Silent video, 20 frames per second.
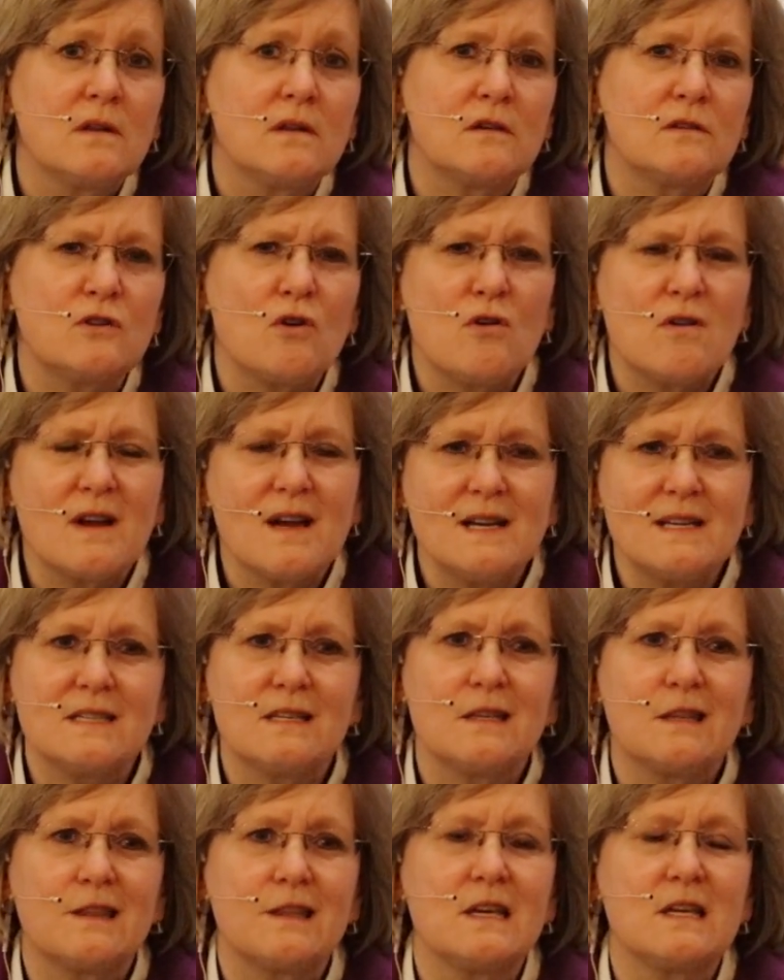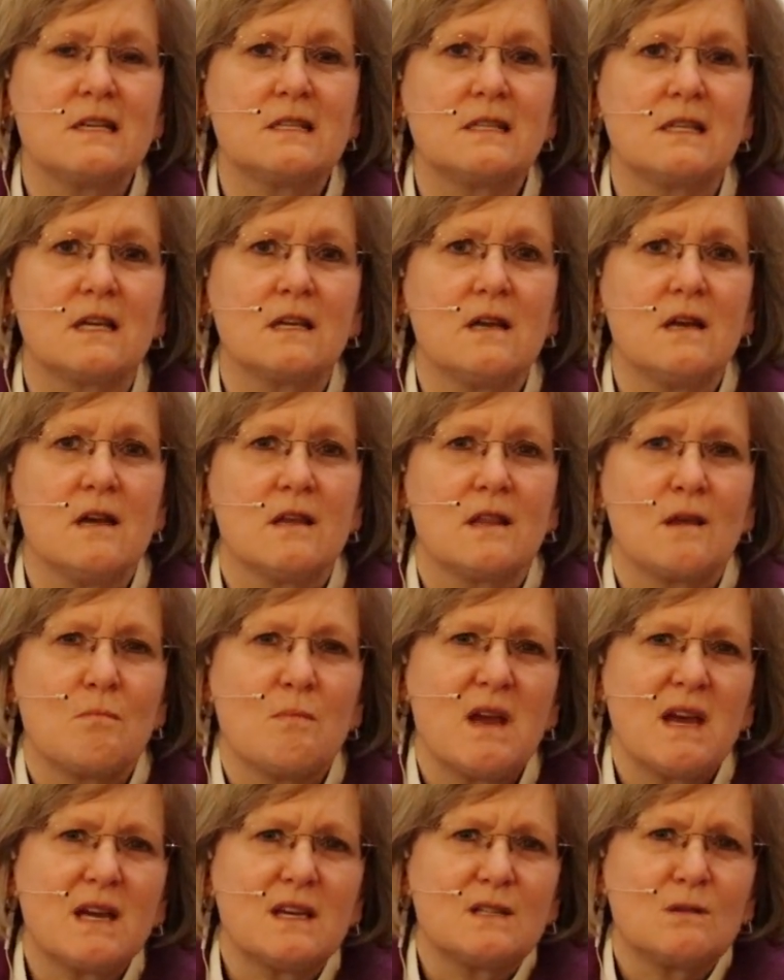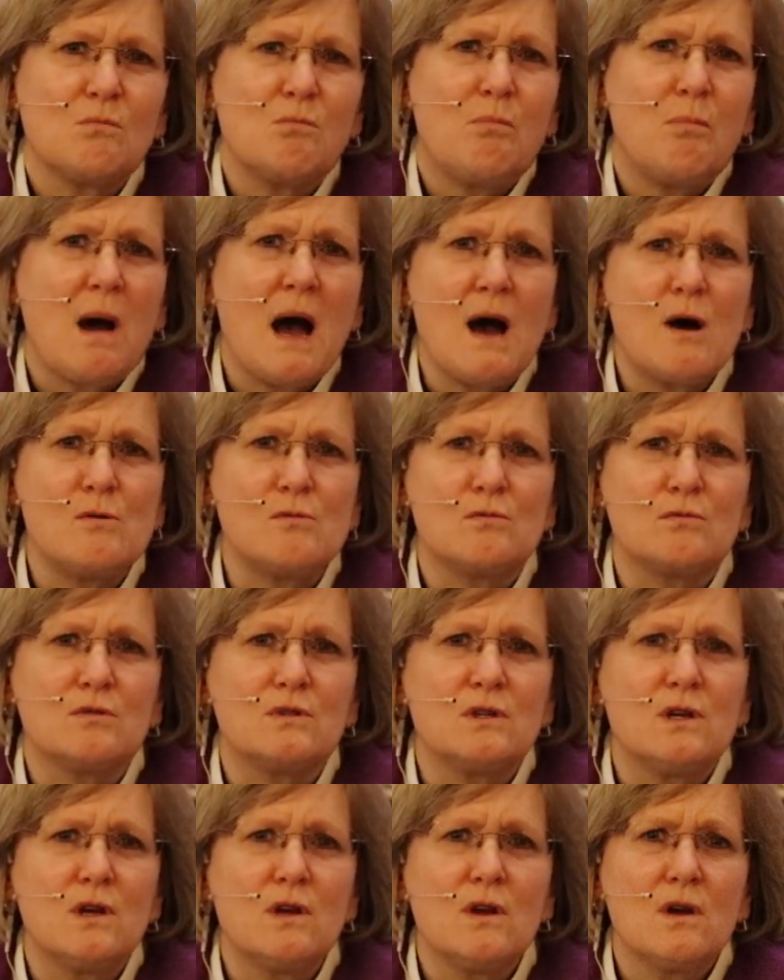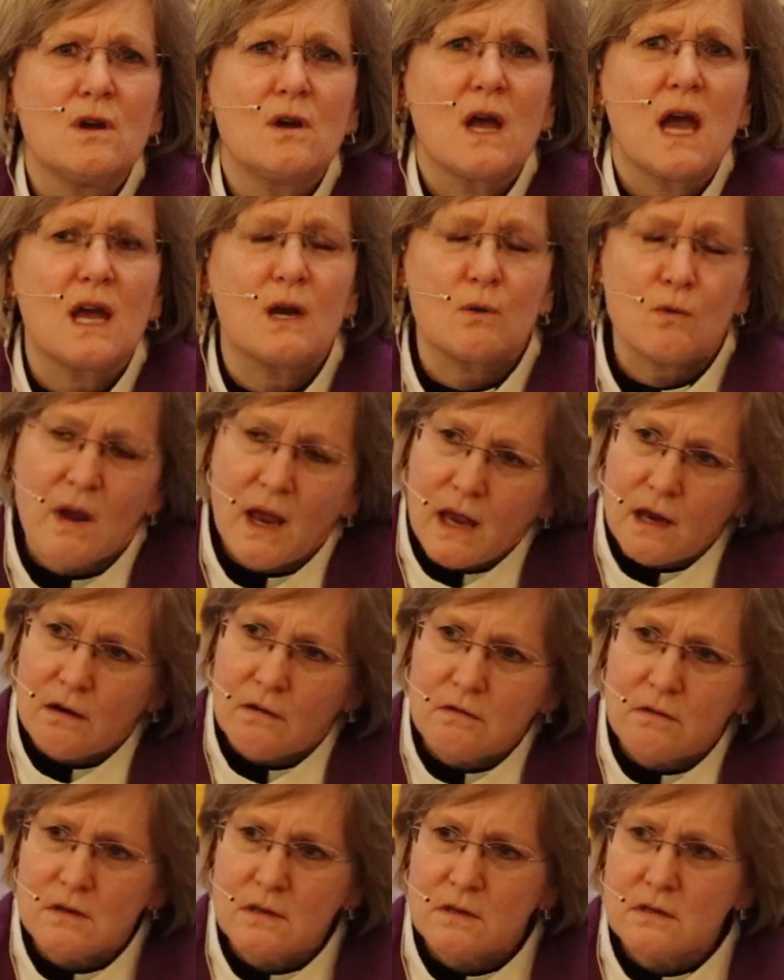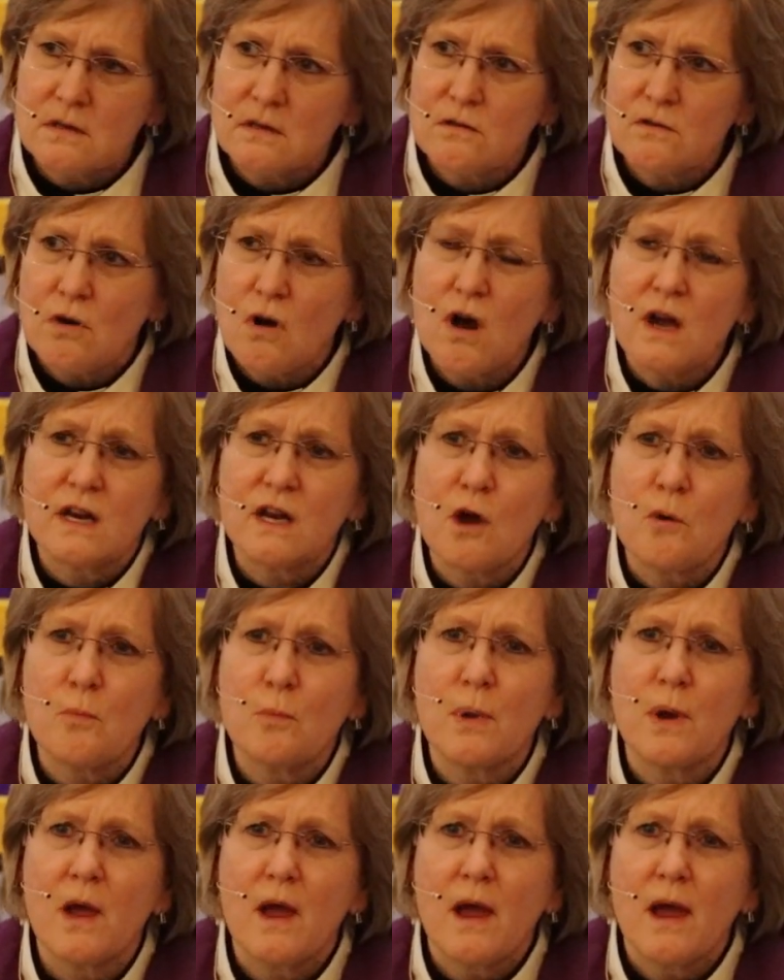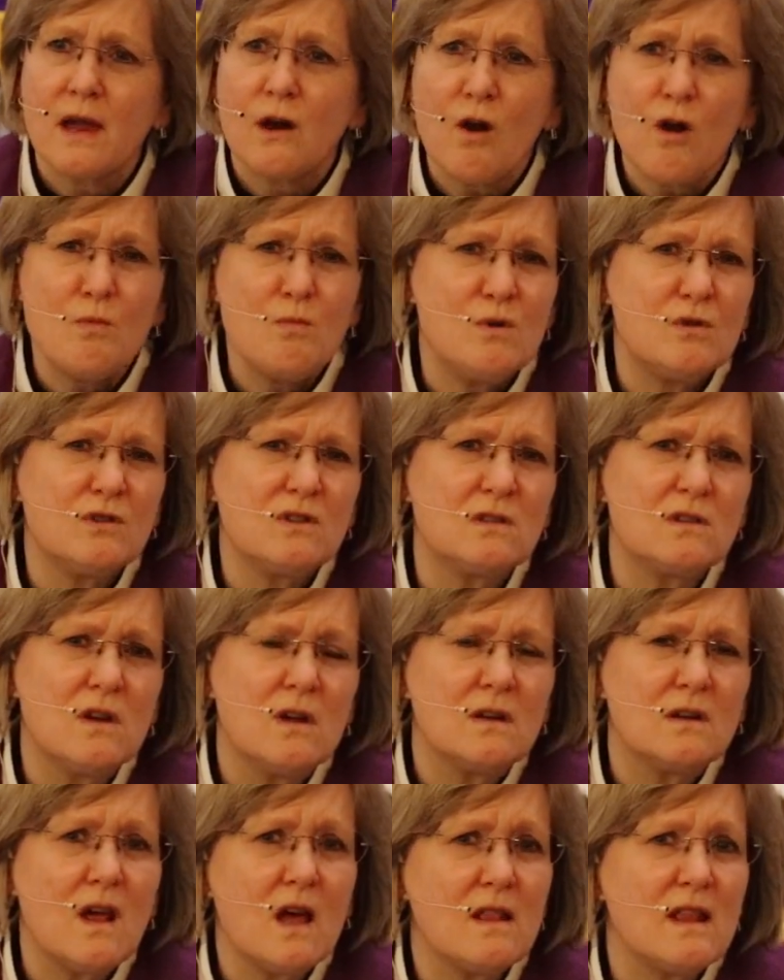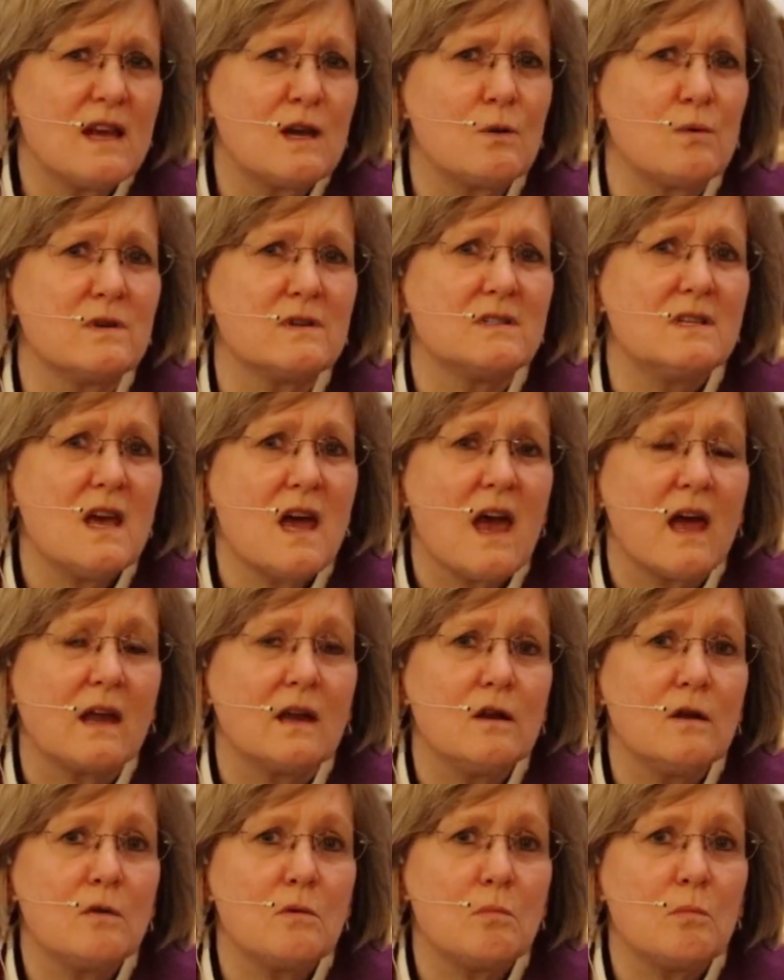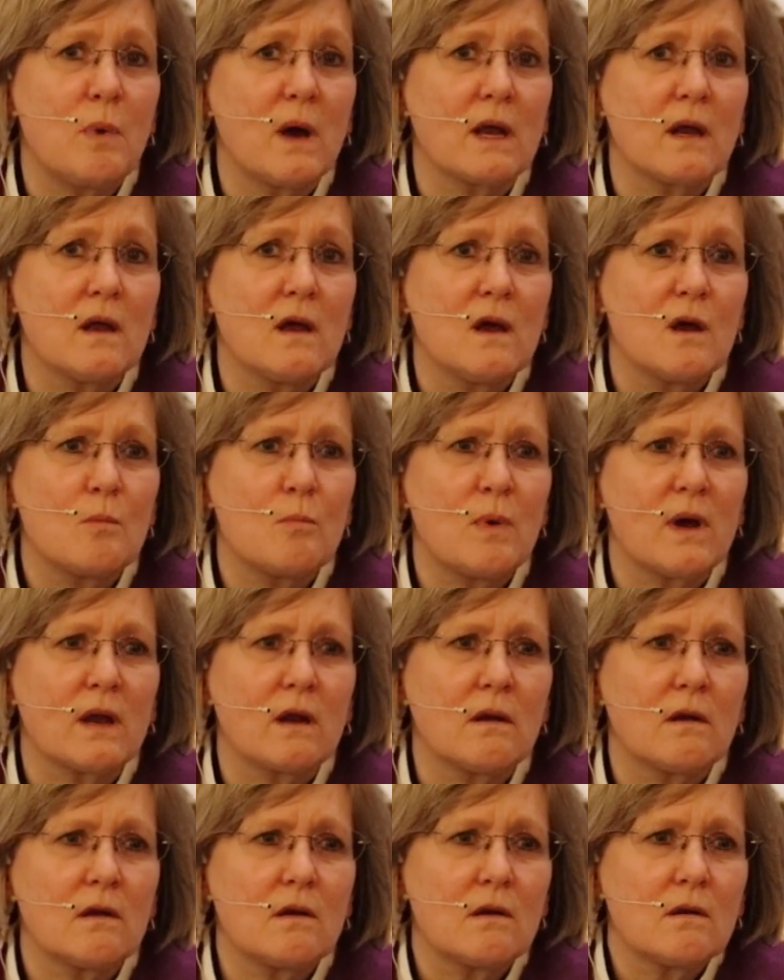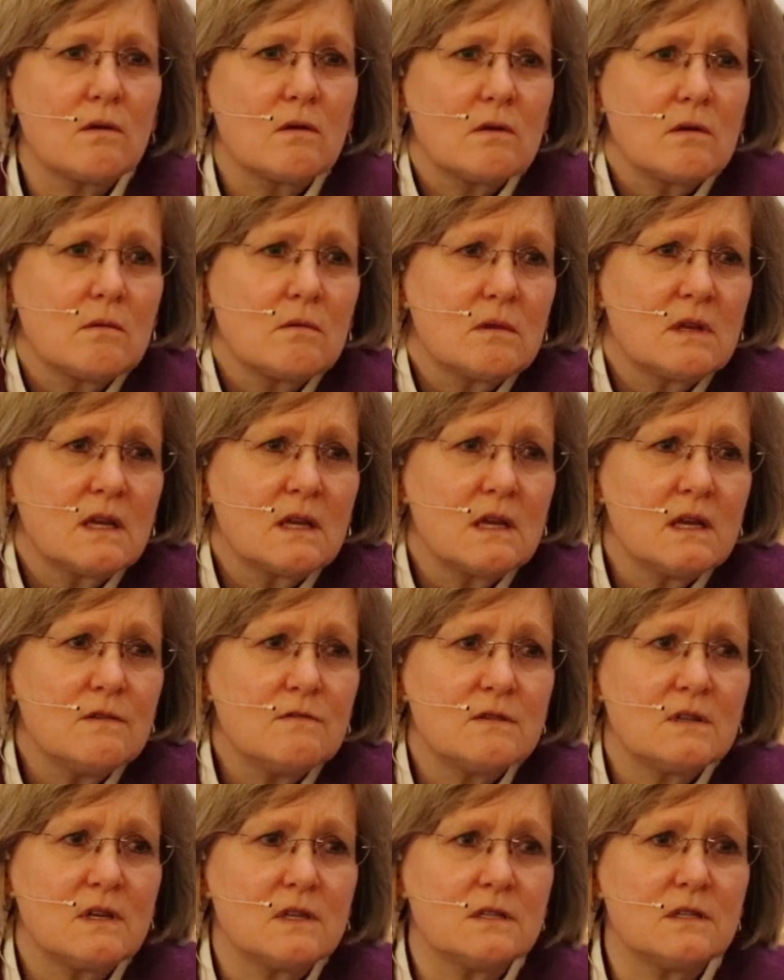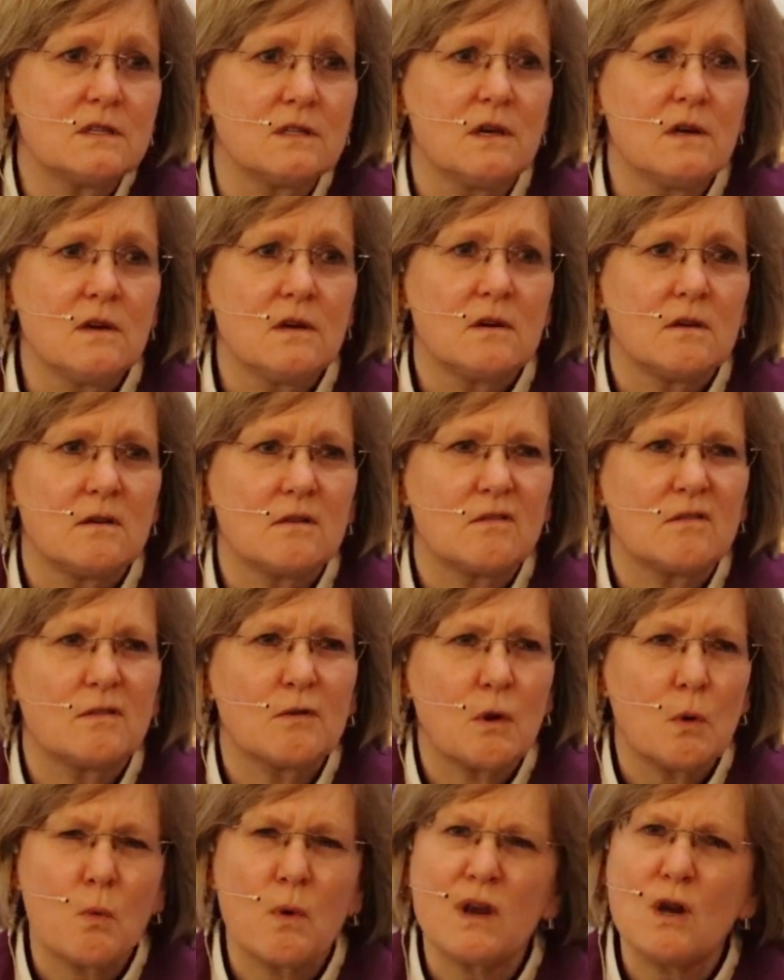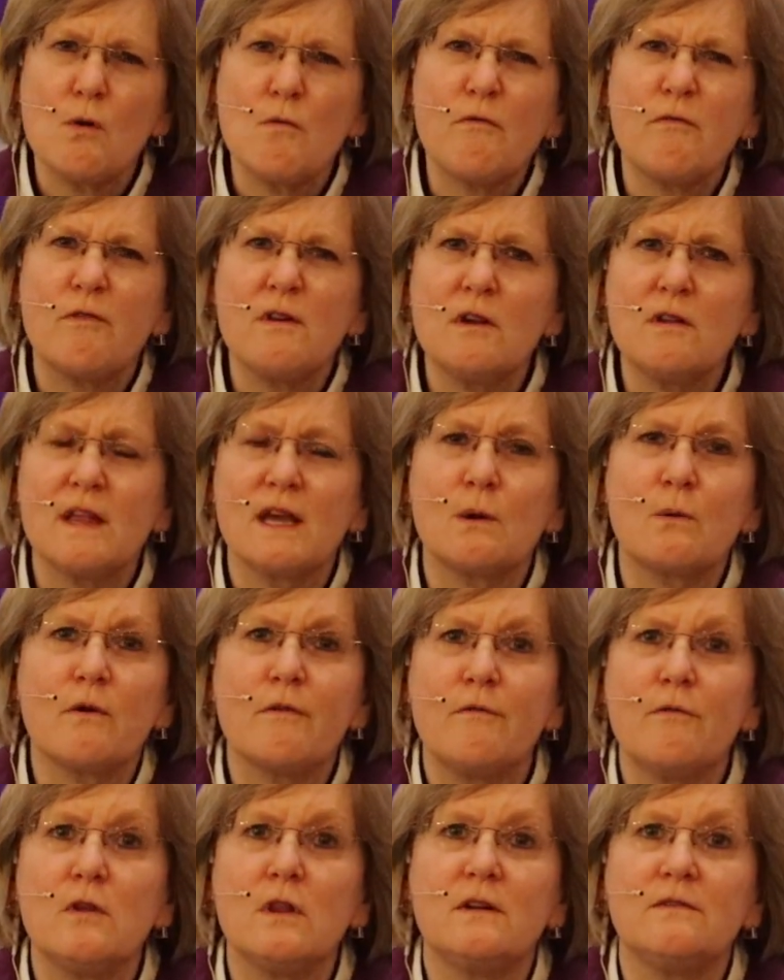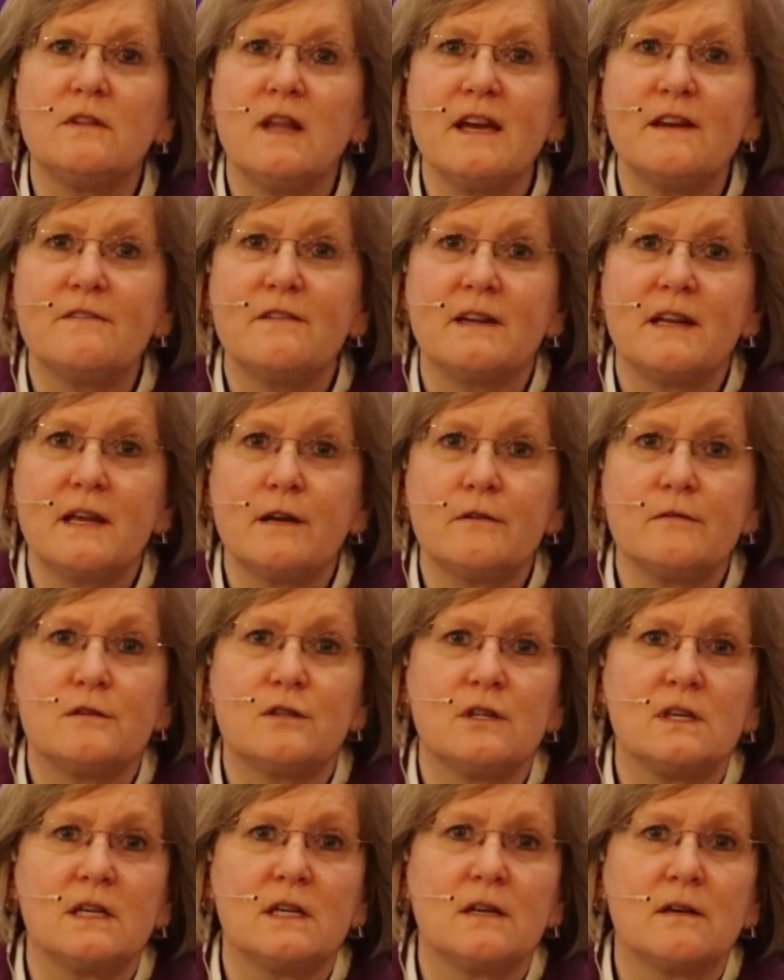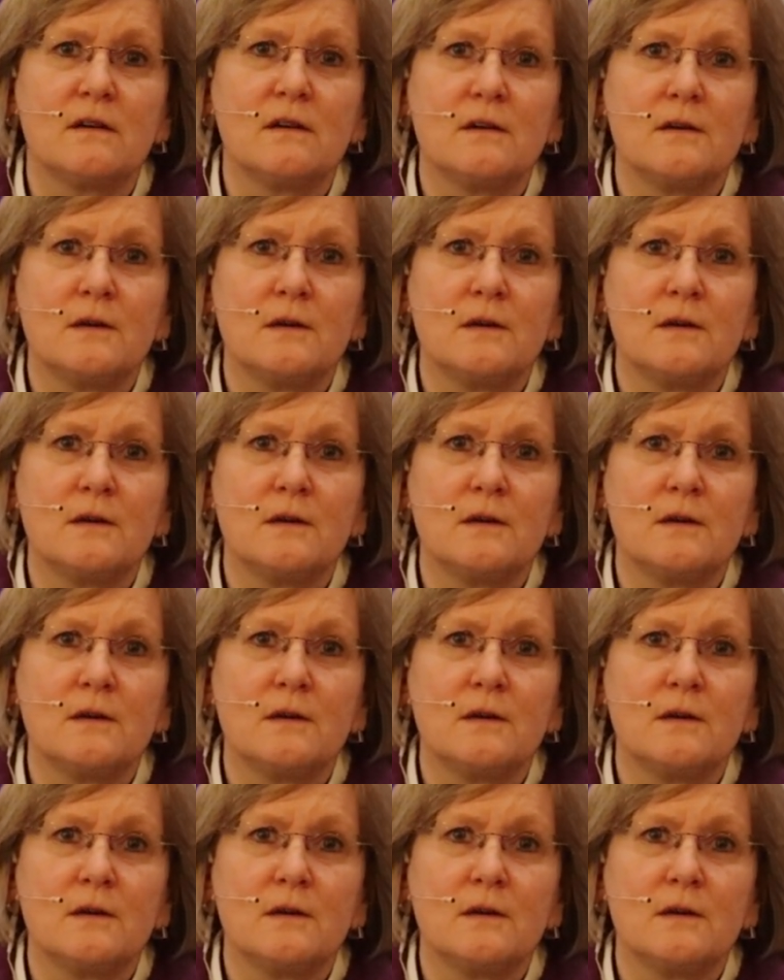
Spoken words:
there's all kinds of things that make us bound and caught up, and almost not like we're dead, but that gives us that we don't feel like we're full of life and energy.